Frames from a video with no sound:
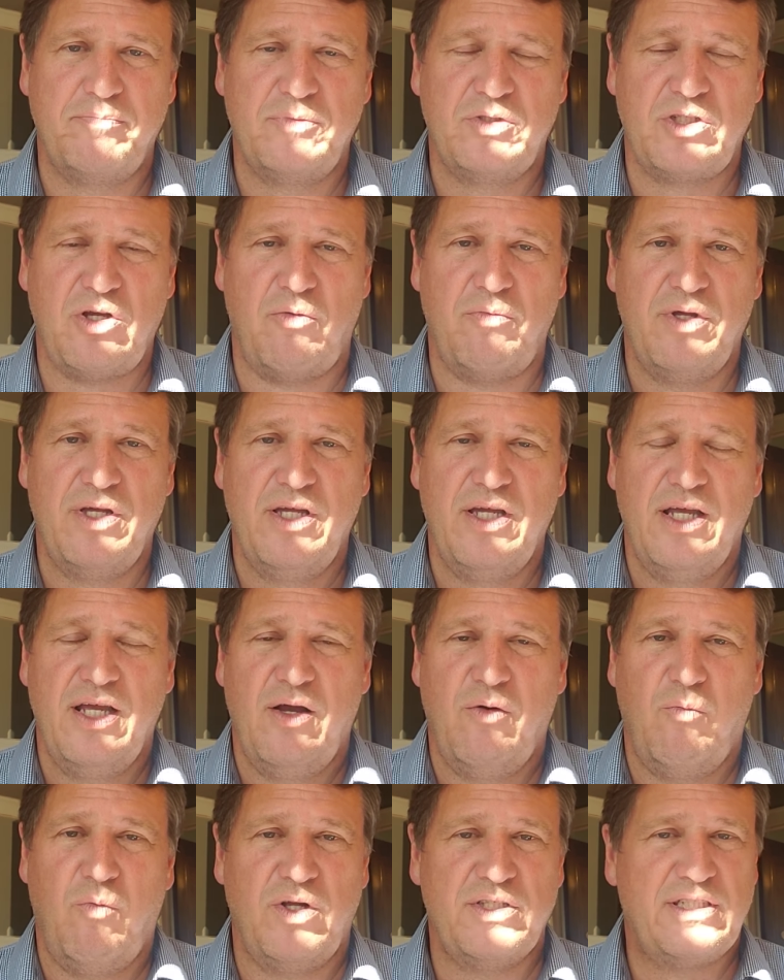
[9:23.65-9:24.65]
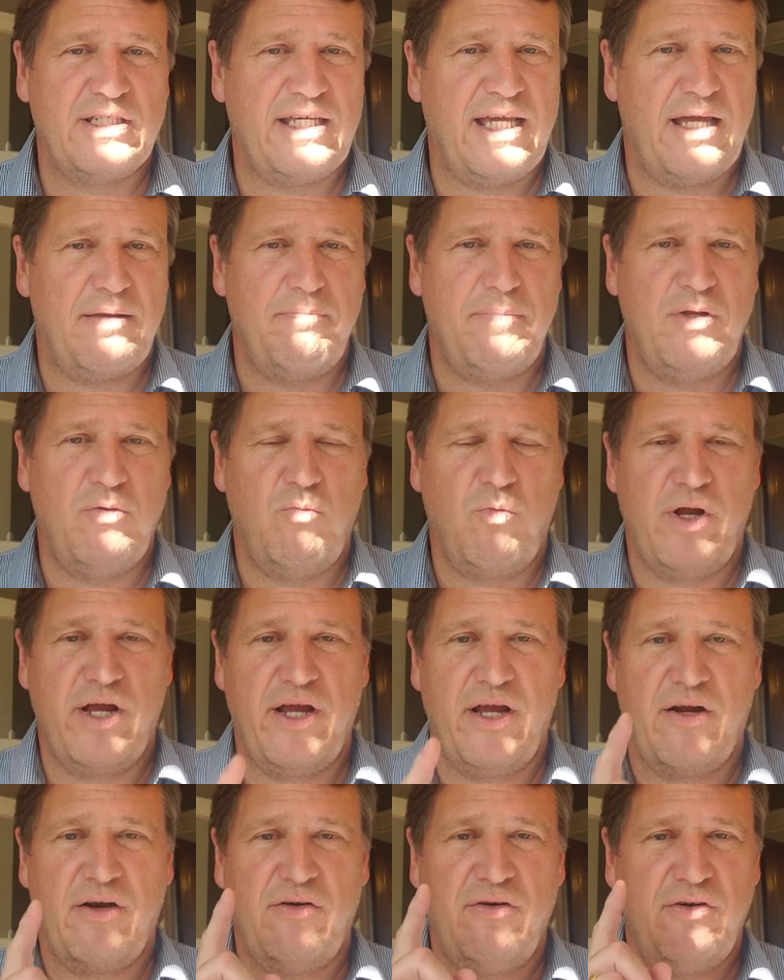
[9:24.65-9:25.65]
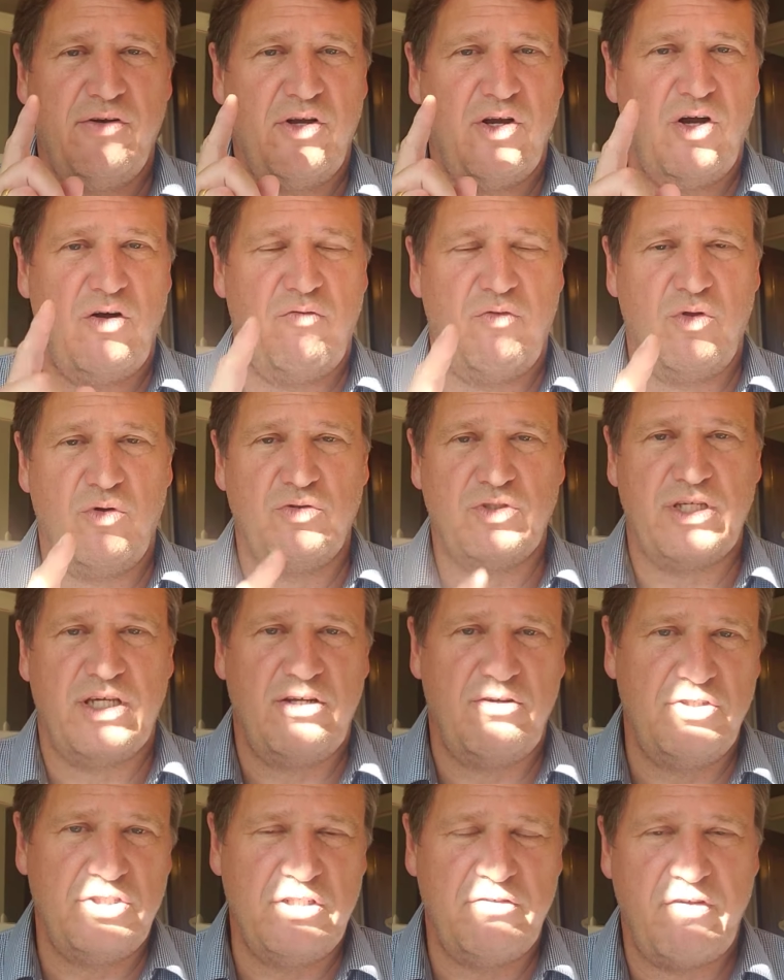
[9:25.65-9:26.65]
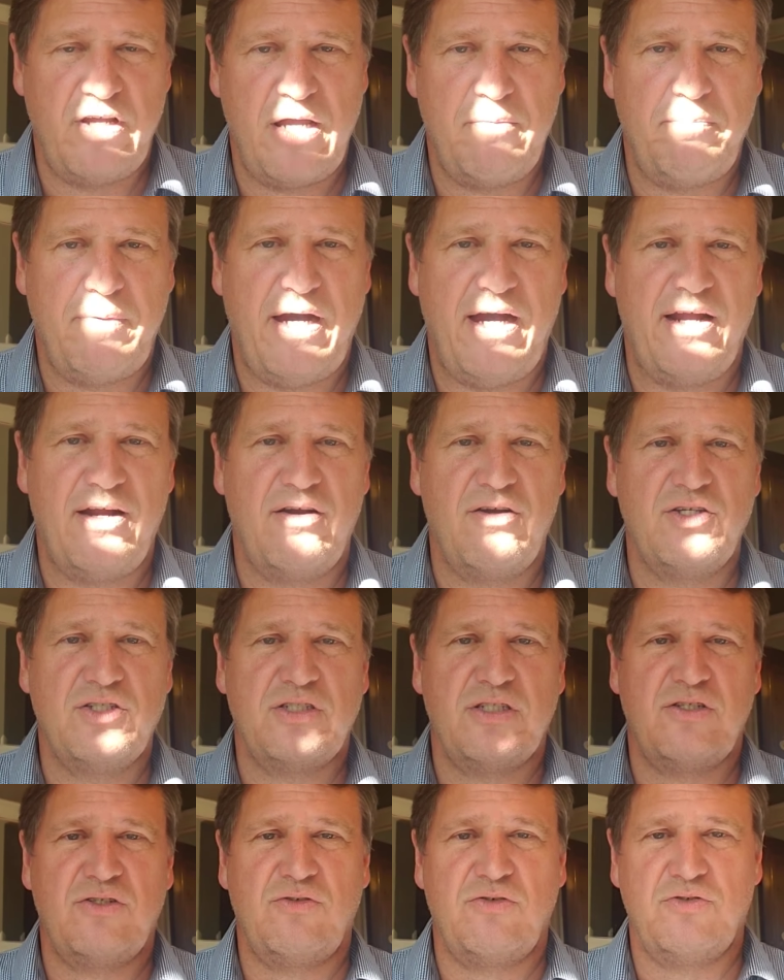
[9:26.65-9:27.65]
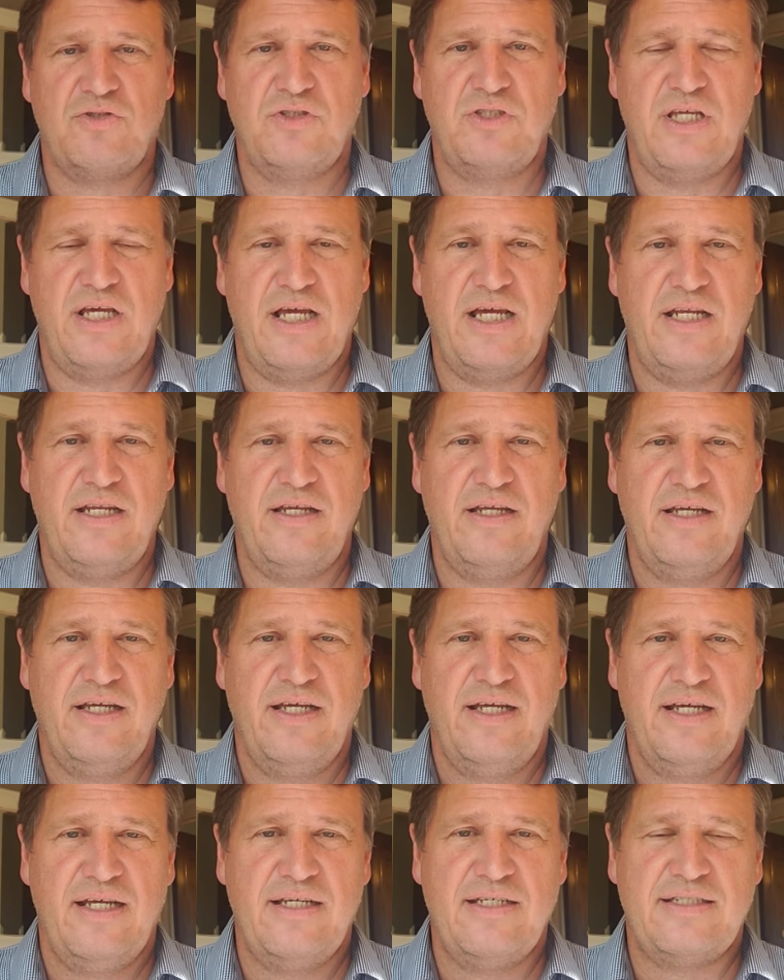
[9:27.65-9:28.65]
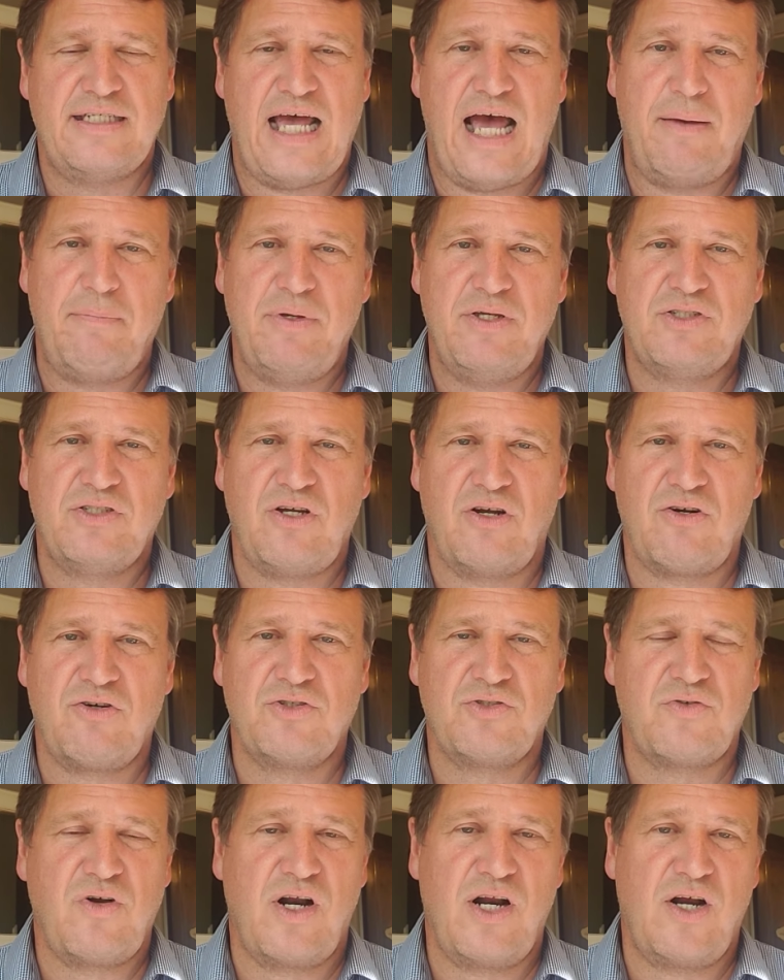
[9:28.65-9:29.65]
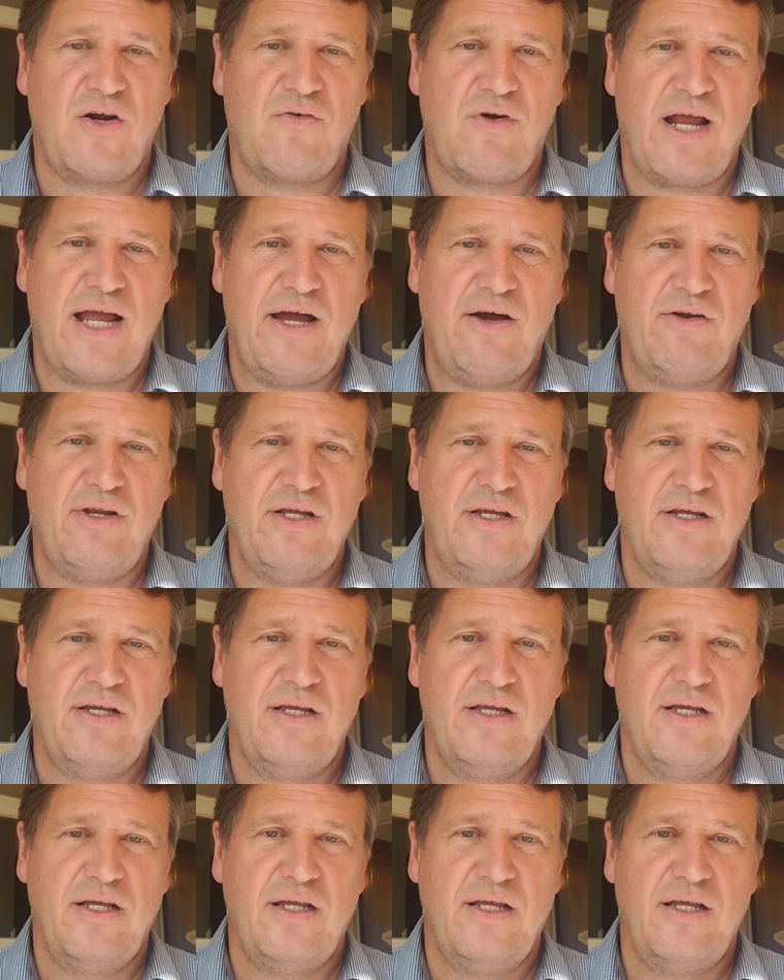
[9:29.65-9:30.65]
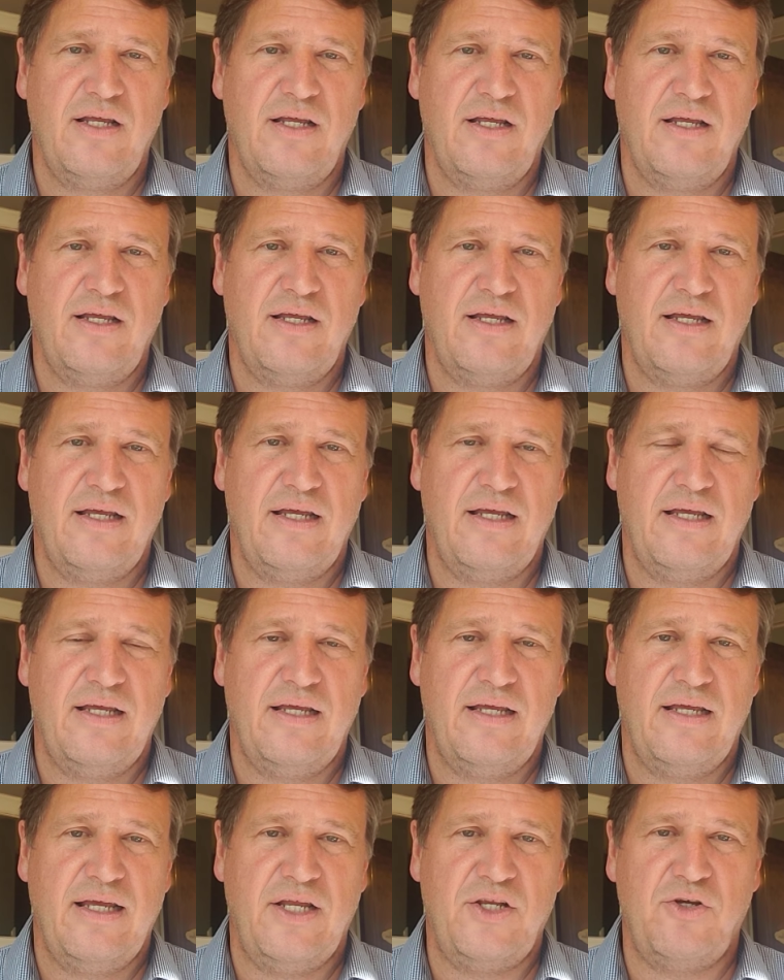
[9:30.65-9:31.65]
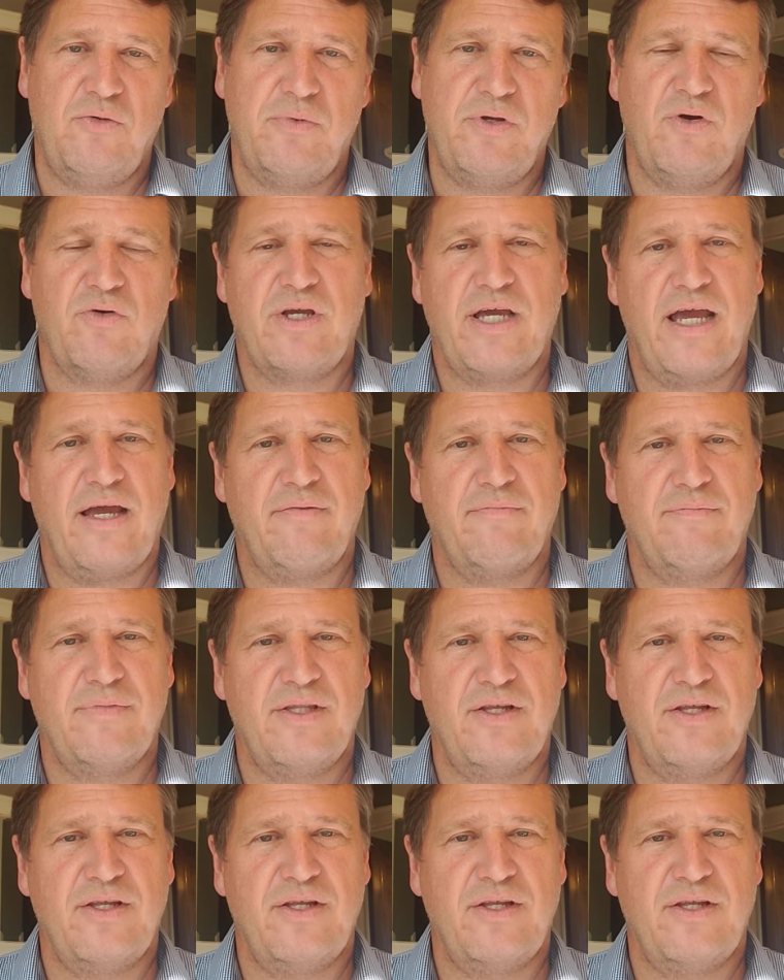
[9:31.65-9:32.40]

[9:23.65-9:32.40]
So once again, beware of those energy vampires and those dead zombie suckers running around and you'll be okay.